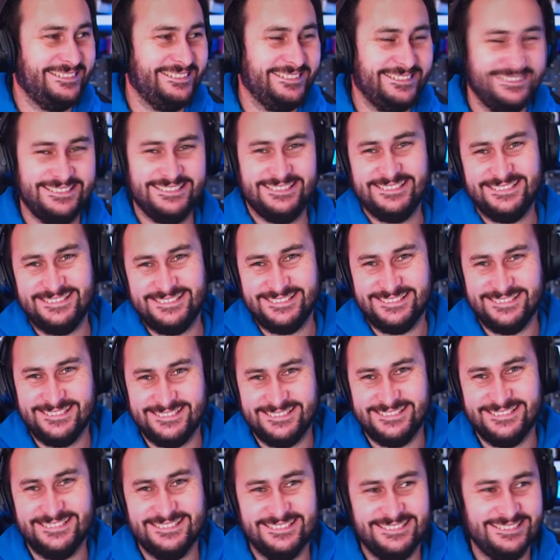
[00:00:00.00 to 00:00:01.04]

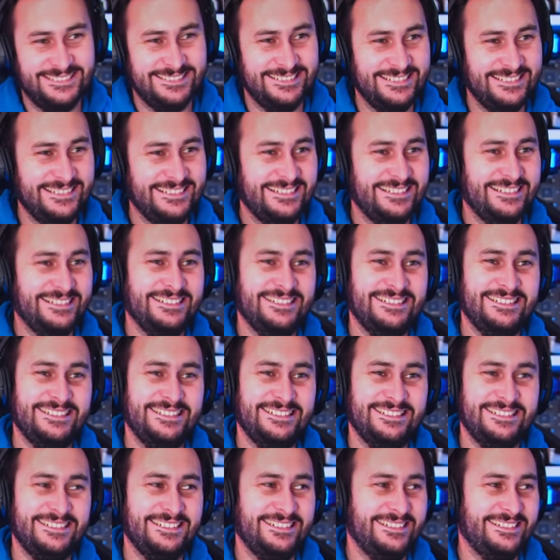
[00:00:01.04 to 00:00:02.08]

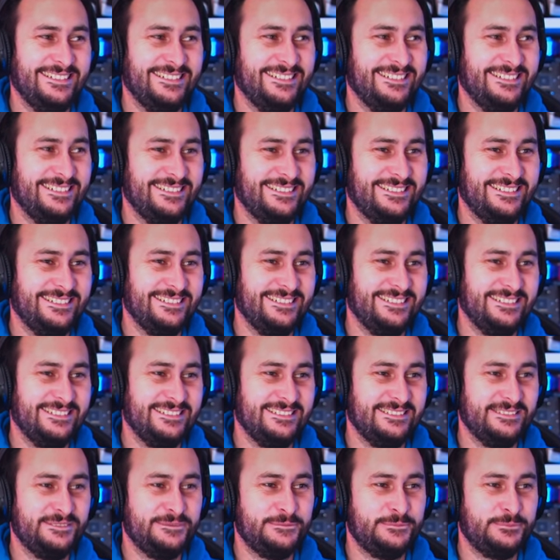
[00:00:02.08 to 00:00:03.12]

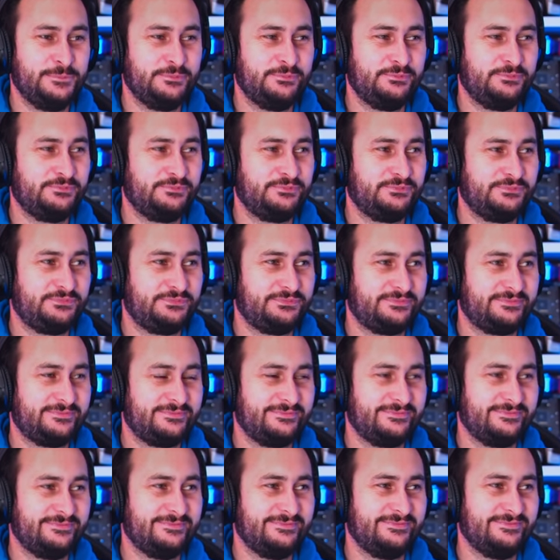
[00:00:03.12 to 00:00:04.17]

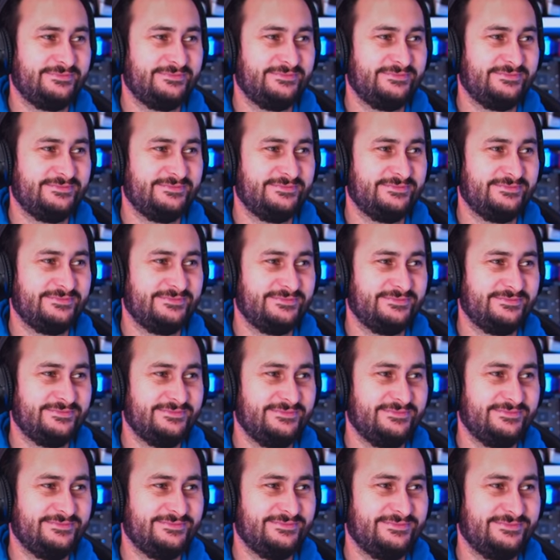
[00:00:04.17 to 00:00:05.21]

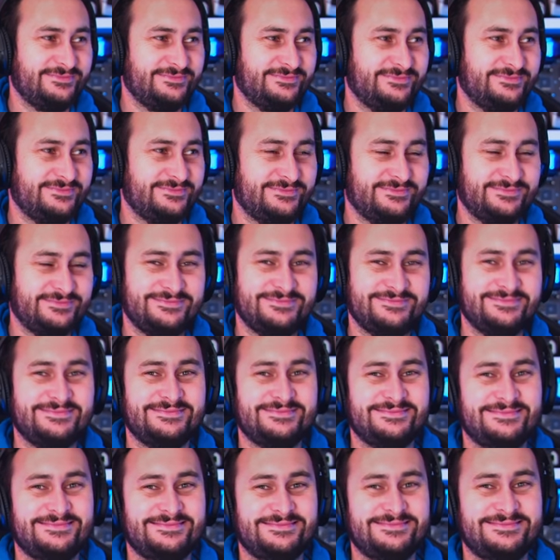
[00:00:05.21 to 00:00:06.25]

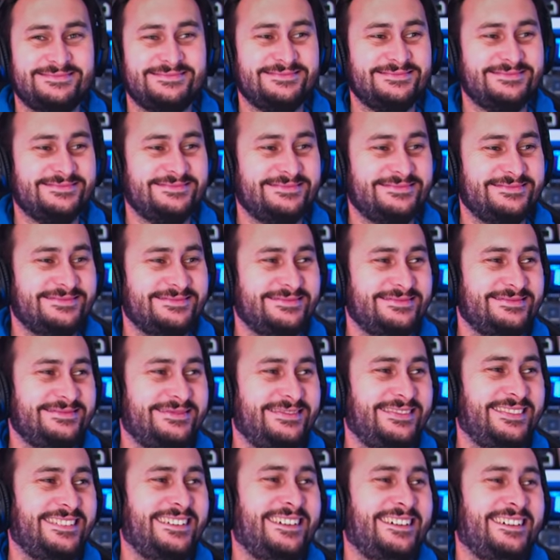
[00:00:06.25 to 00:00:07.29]

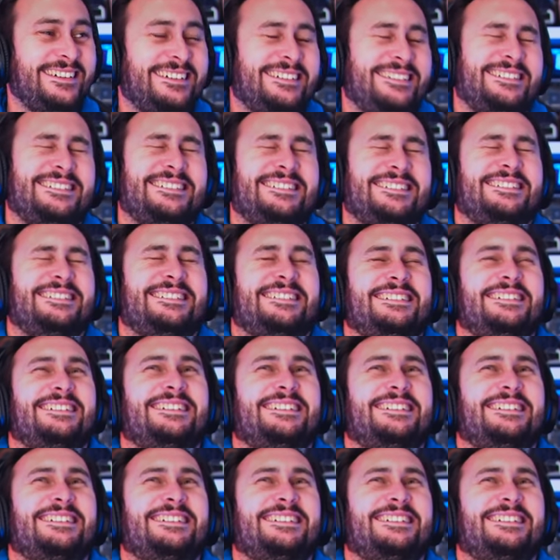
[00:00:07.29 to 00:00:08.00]
This person isn't speaking.